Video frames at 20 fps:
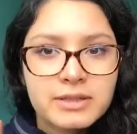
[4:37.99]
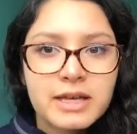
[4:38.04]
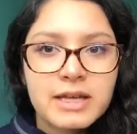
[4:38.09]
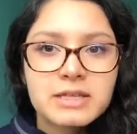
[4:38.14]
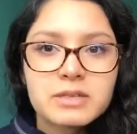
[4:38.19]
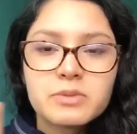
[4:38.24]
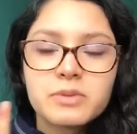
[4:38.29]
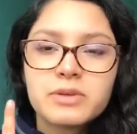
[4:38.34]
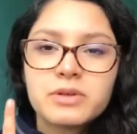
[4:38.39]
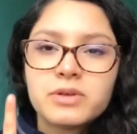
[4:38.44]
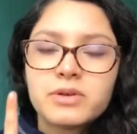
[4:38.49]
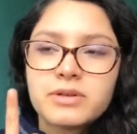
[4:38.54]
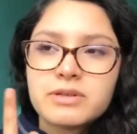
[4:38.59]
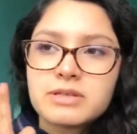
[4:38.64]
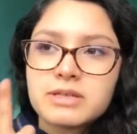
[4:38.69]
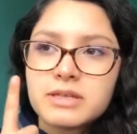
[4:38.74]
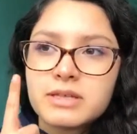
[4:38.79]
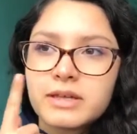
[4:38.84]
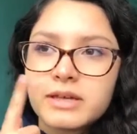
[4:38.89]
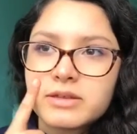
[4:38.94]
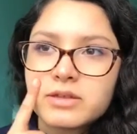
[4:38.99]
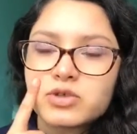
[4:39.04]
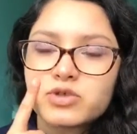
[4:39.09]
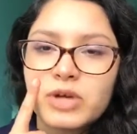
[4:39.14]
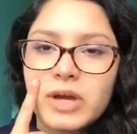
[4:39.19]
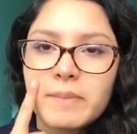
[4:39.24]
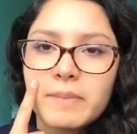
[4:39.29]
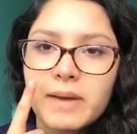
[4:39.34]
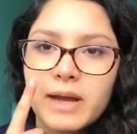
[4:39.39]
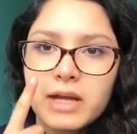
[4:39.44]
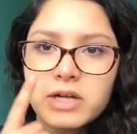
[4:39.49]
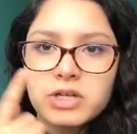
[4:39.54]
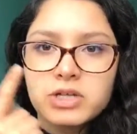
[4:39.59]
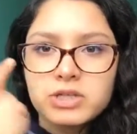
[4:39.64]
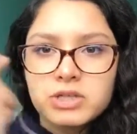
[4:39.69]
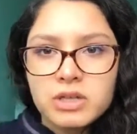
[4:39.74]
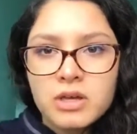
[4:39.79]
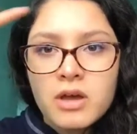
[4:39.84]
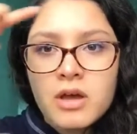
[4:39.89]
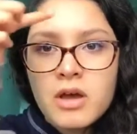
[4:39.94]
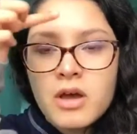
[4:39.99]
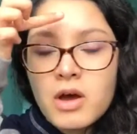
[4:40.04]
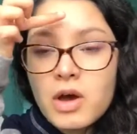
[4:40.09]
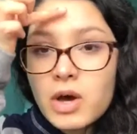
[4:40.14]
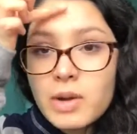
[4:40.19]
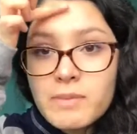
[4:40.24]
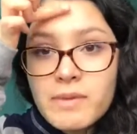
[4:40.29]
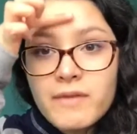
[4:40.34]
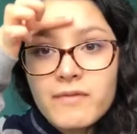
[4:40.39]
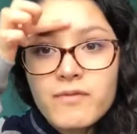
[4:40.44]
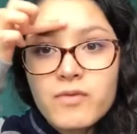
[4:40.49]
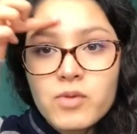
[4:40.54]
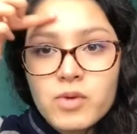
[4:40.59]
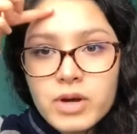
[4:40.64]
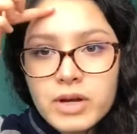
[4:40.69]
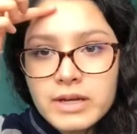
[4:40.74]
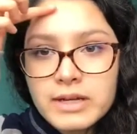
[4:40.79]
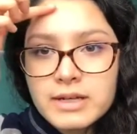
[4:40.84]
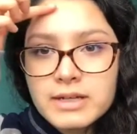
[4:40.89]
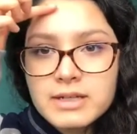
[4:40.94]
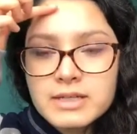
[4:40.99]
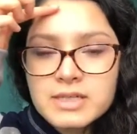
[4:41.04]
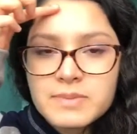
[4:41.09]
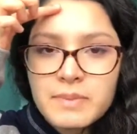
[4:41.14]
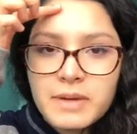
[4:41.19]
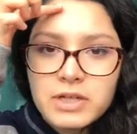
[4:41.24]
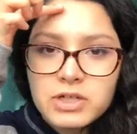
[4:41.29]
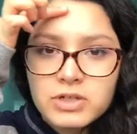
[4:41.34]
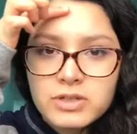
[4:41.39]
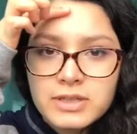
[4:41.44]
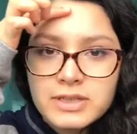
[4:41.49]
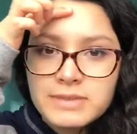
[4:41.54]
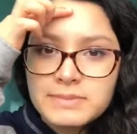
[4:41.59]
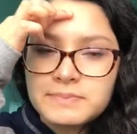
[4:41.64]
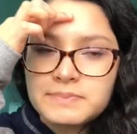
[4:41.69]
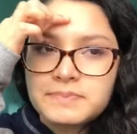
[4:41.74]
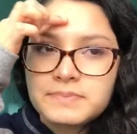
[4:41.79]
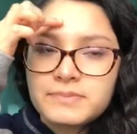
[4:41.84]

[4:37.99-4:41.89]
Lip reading: that's when you can see the dry patches on my forehead especially,